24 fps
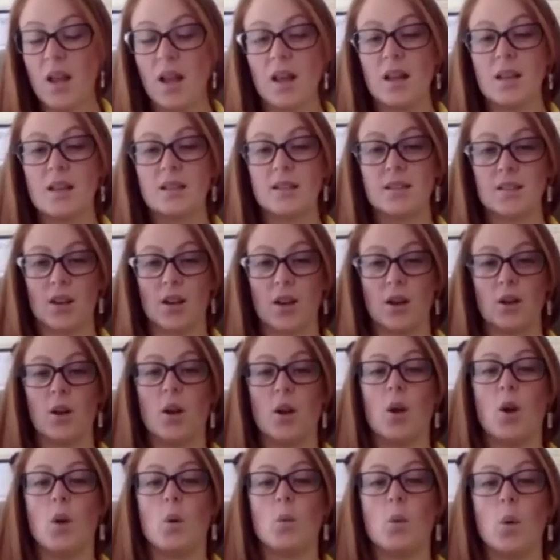So
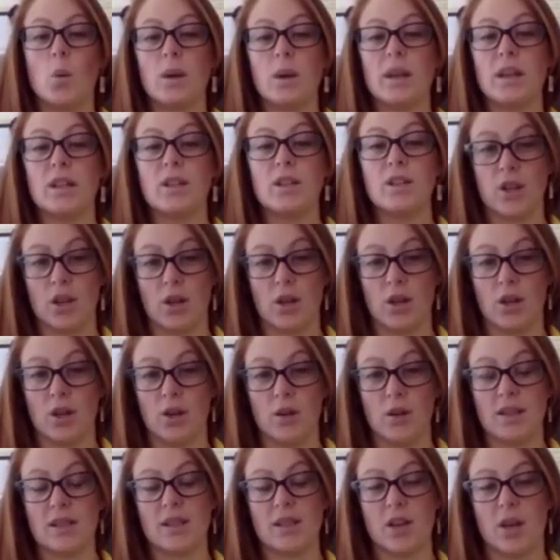what we can do in
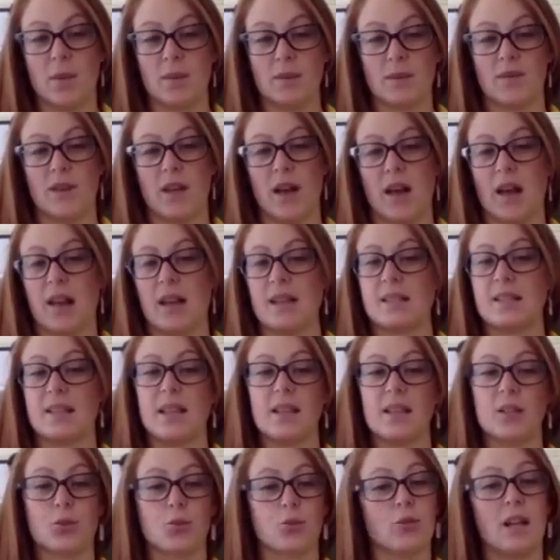terms of that is it's
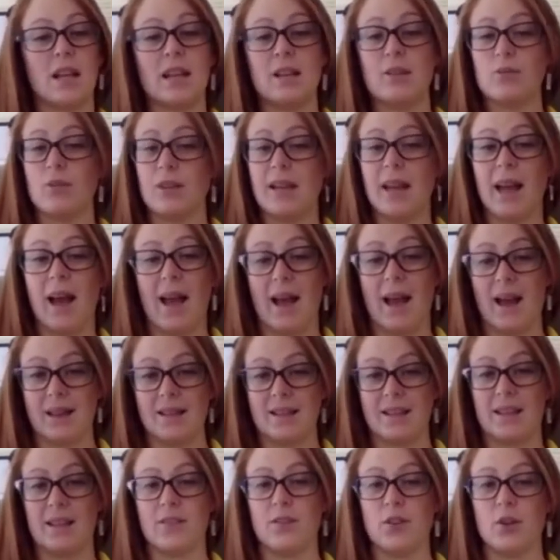really, really handy
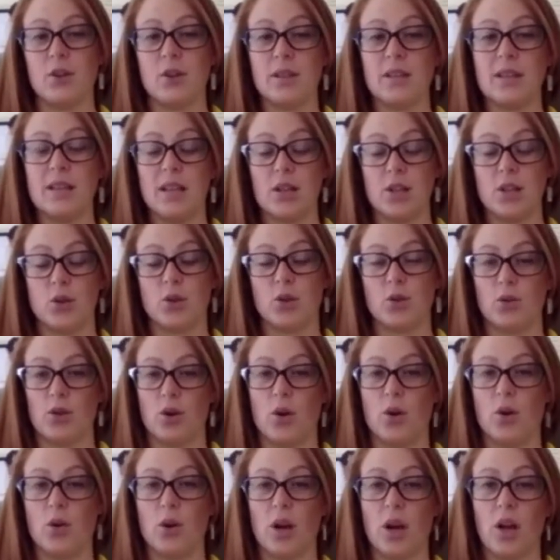if you can teach your
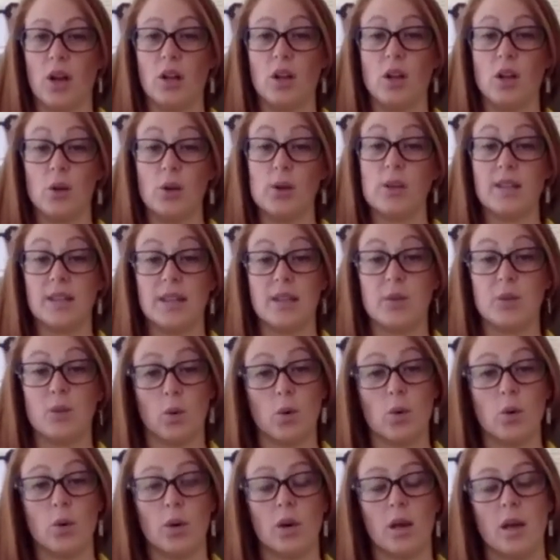dog a loose lead
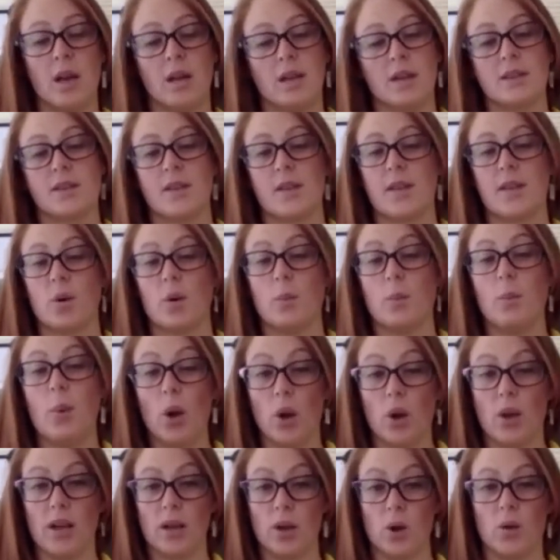walk, so they're not
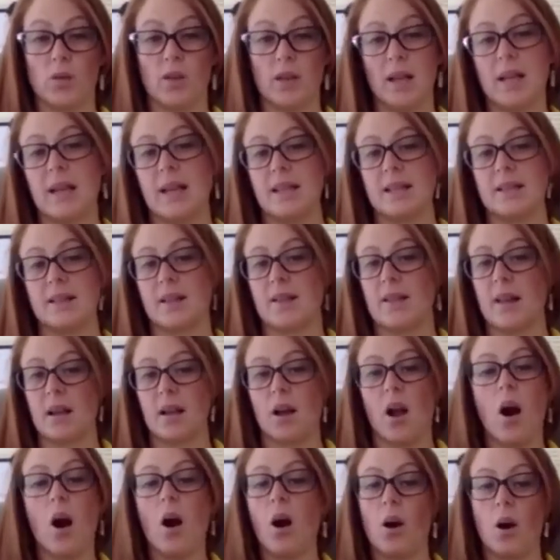pulling on the lead, so they're
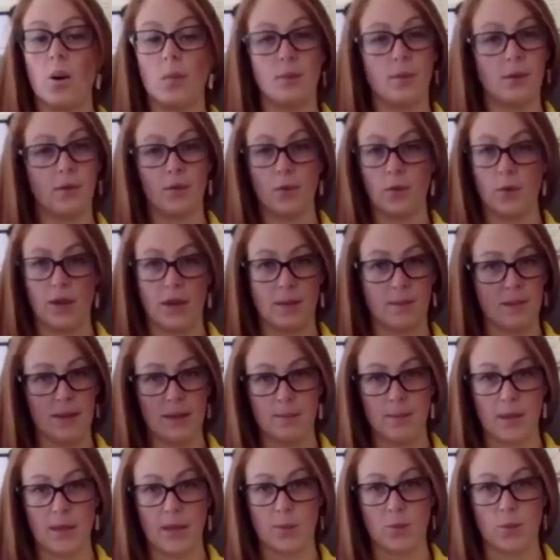calm before they meet
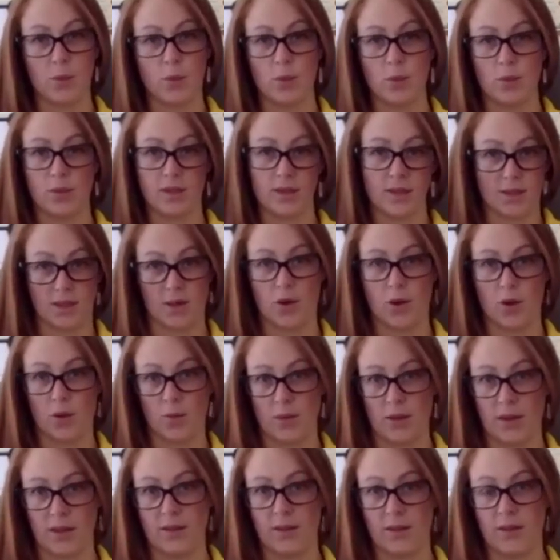people to start with.